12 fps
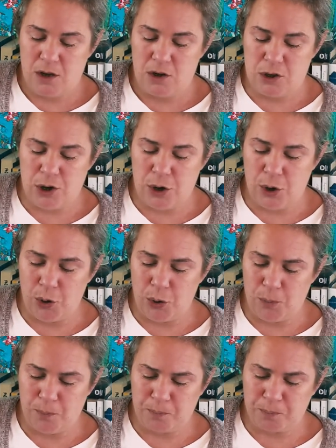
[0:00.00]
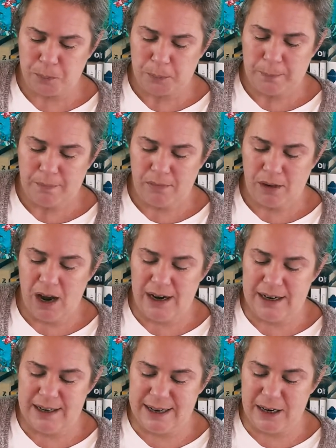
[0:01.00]
So I
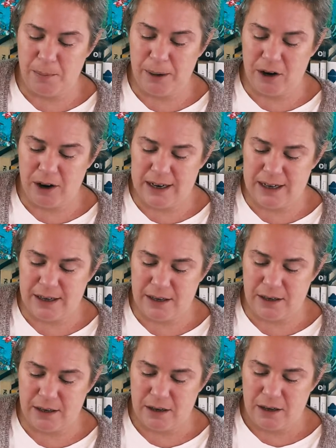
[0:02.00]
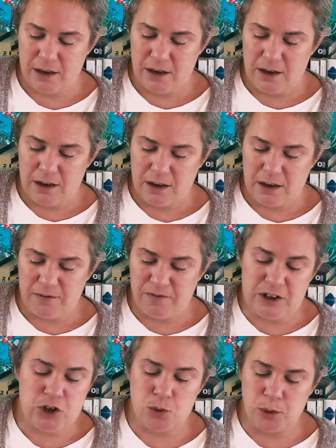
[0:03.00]
need to get a better idea
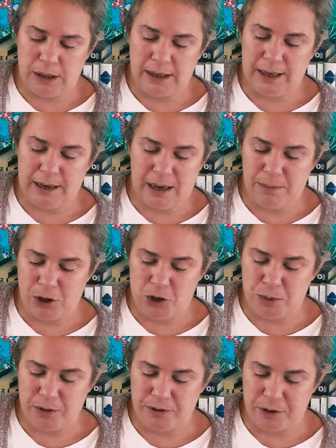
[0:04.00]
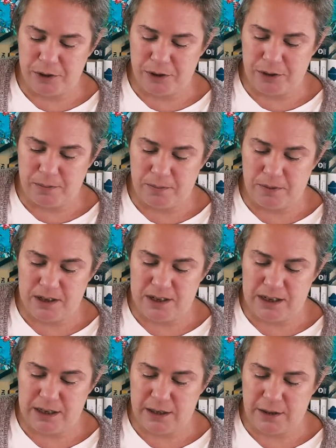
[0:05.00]
visually, I much prefer the
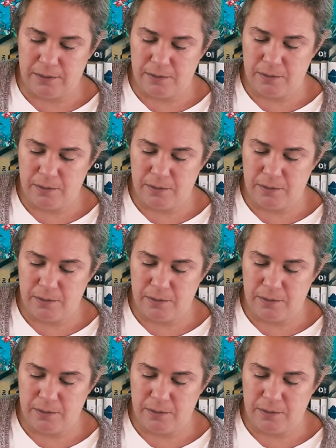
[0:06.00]
seed.